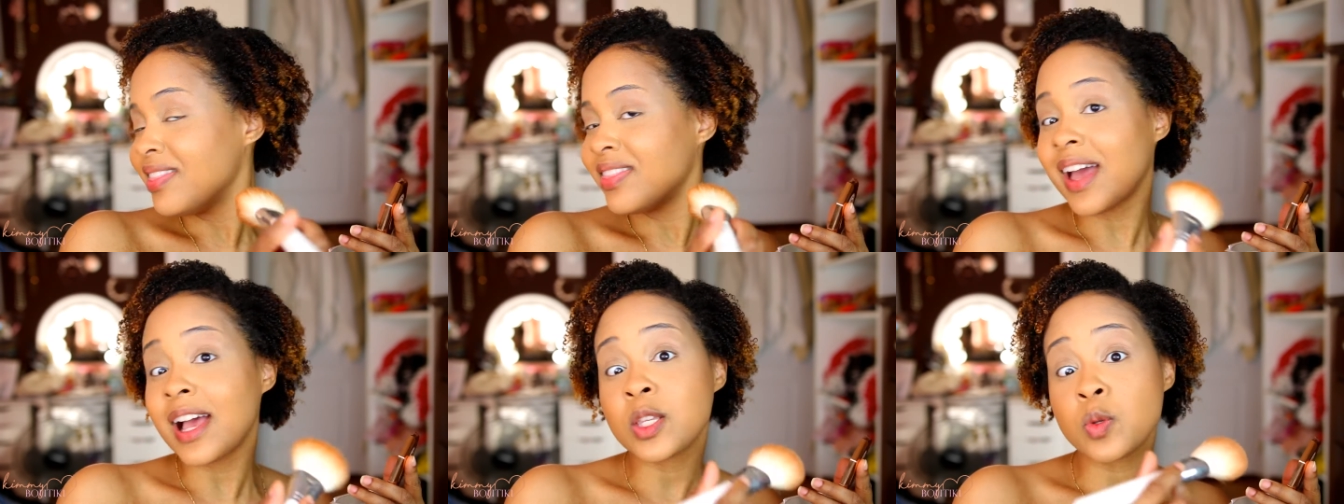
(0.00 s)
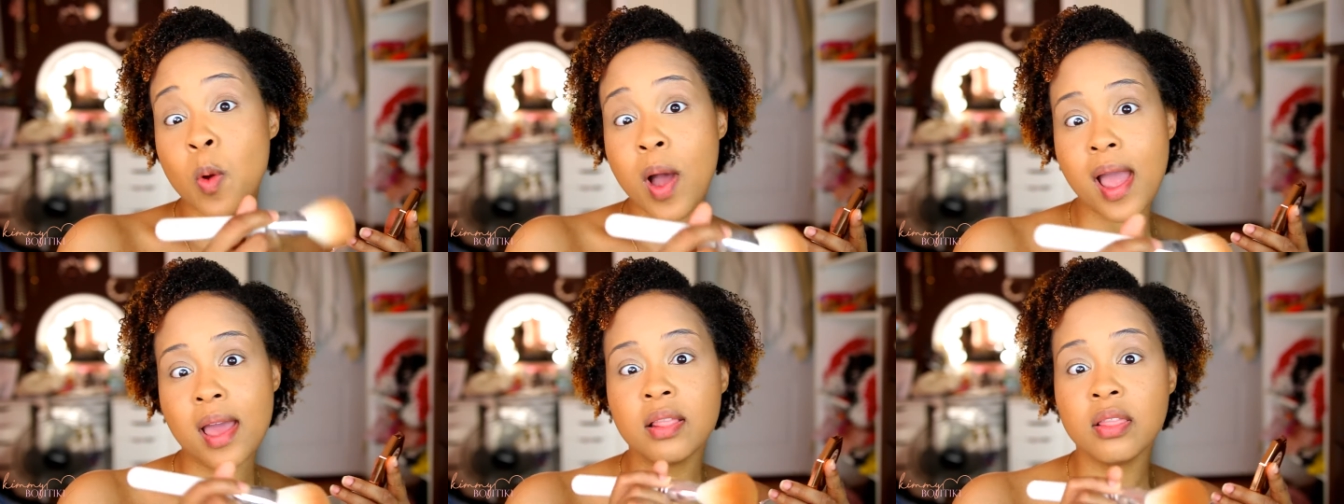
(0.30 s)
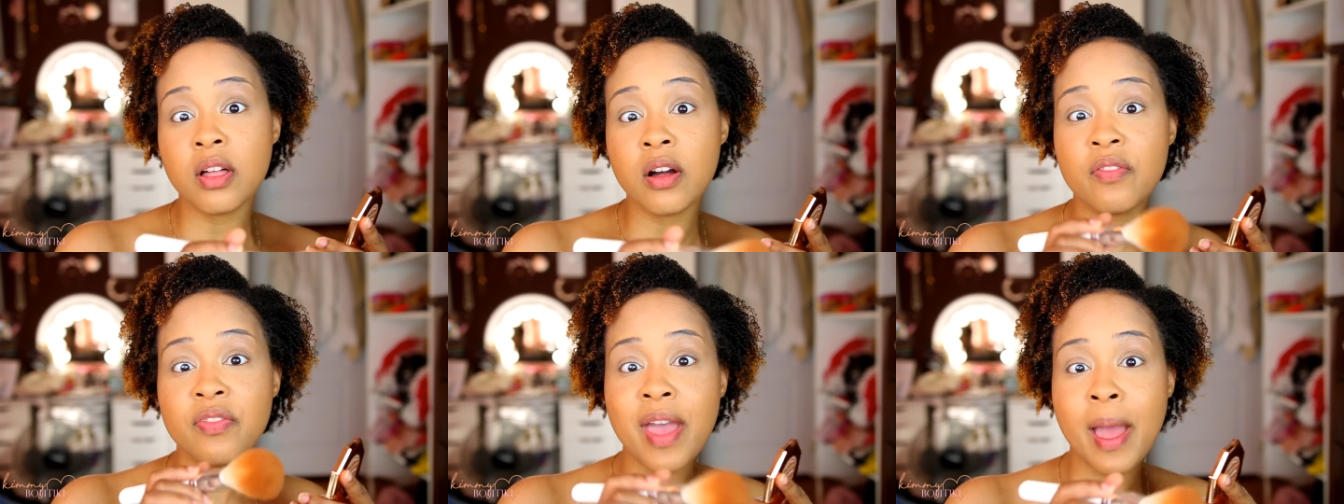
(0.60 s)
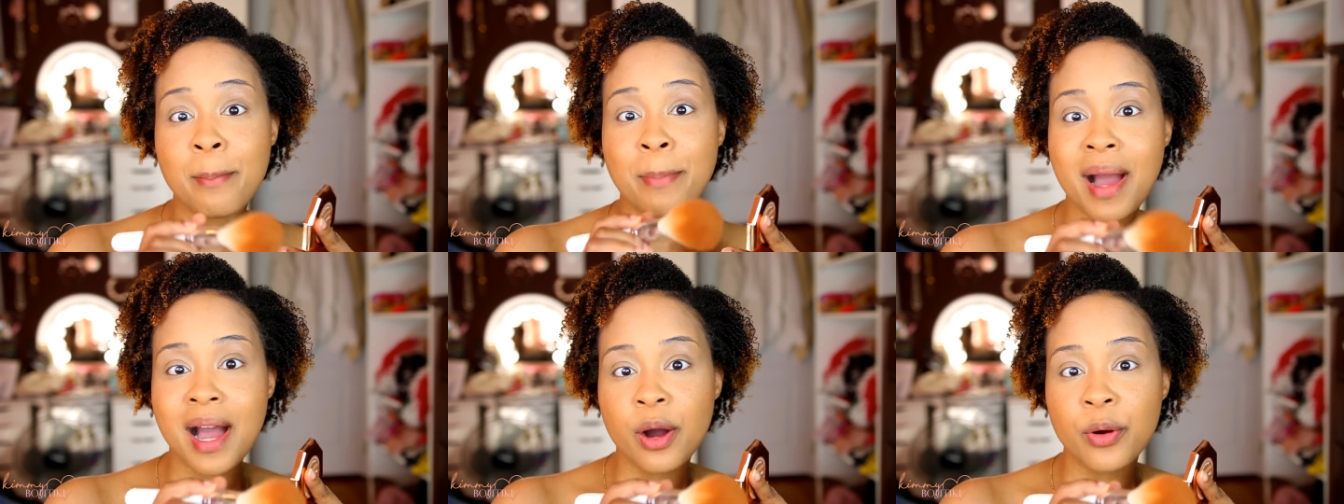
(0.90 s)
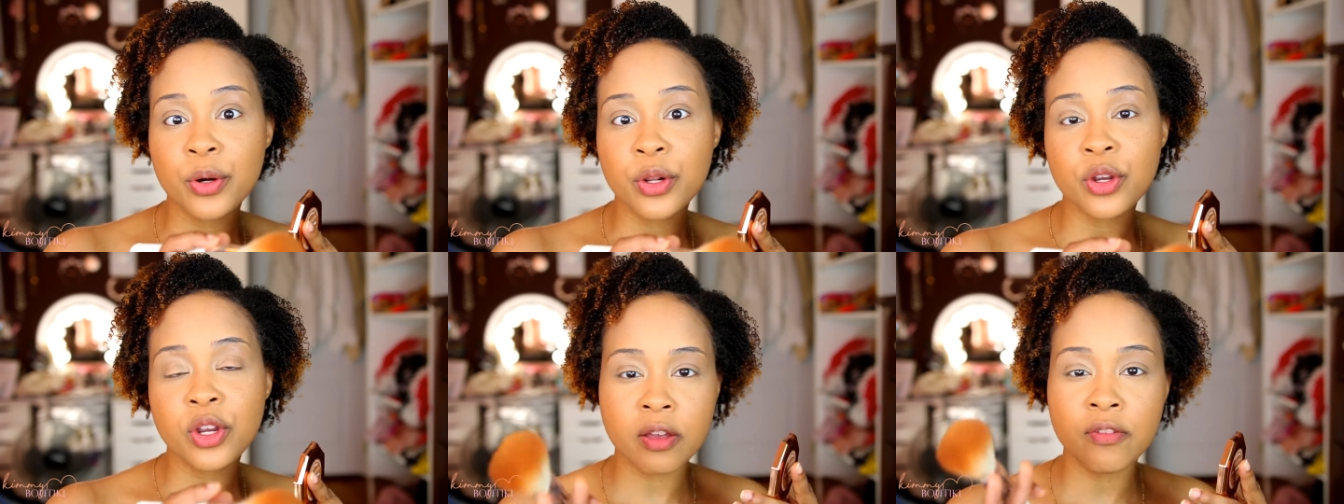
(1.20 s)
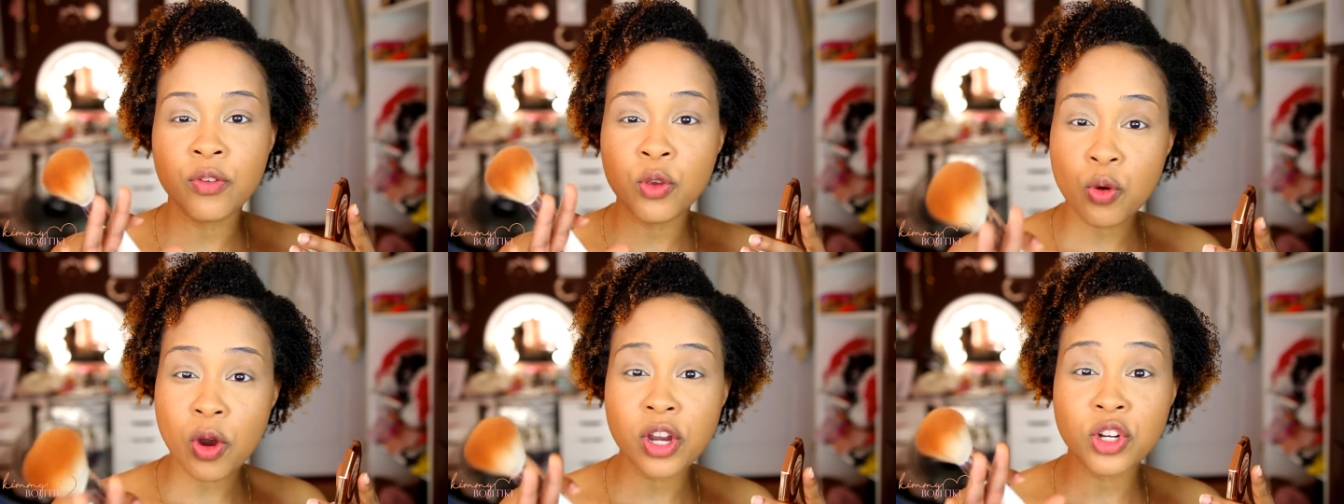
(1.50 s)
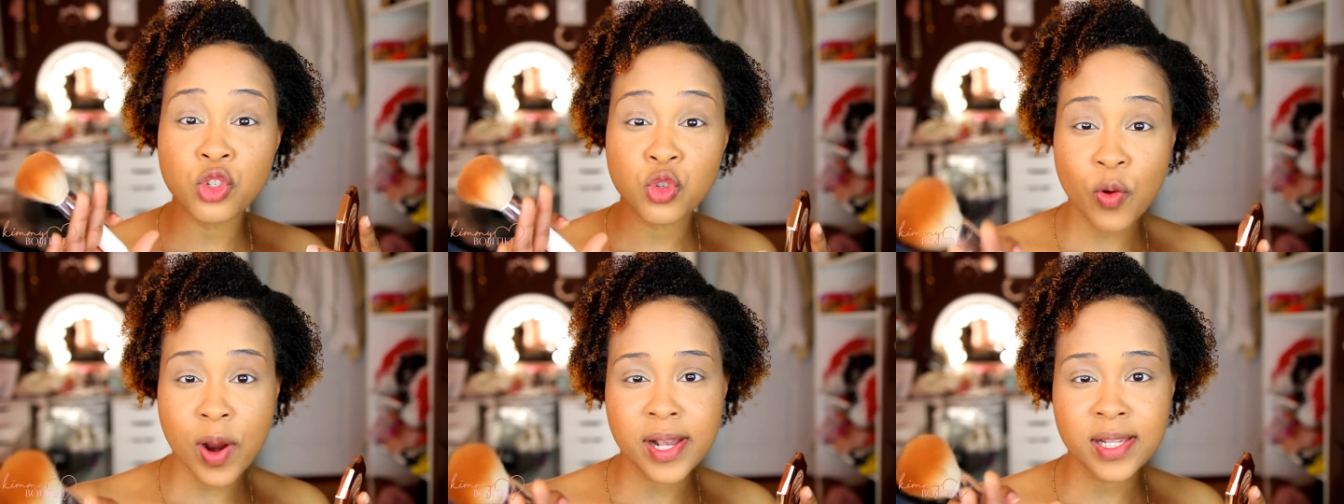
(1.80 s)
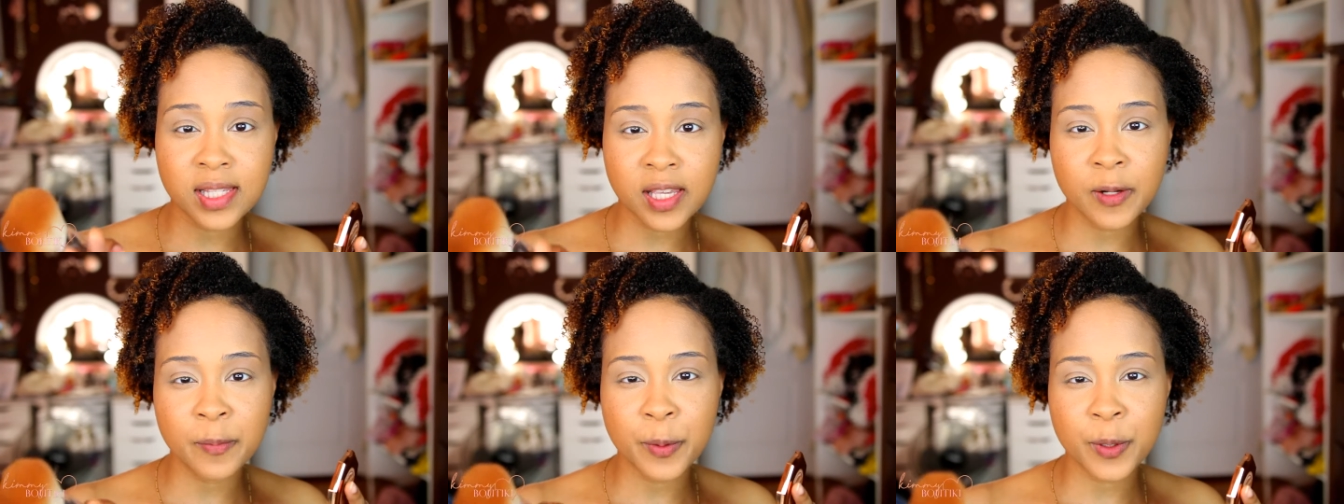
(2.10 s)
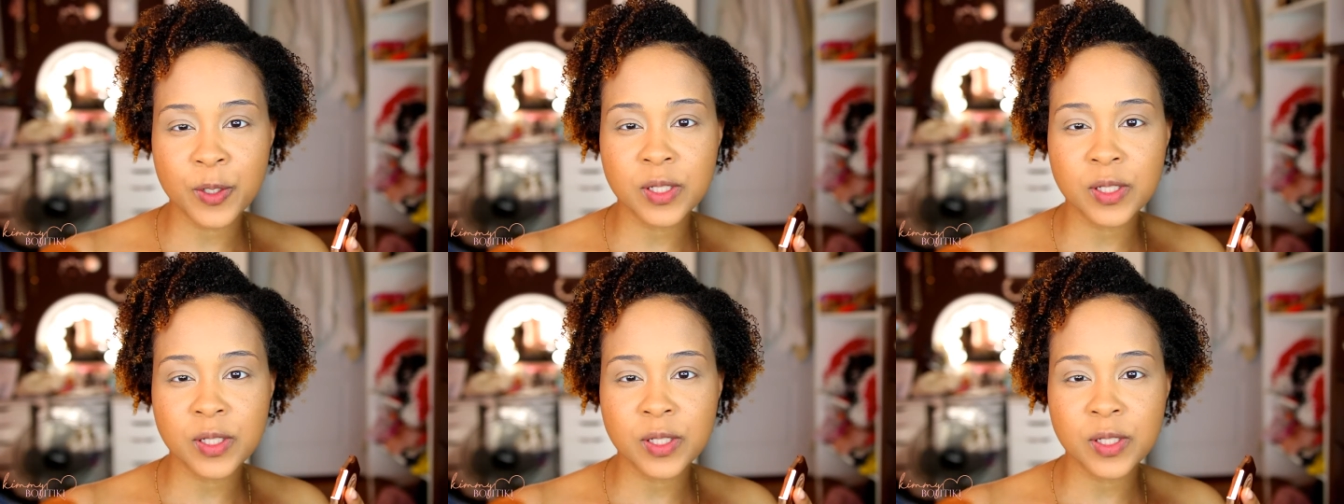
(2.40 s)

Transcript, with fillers: That's why I love that powder. If you are a dry skin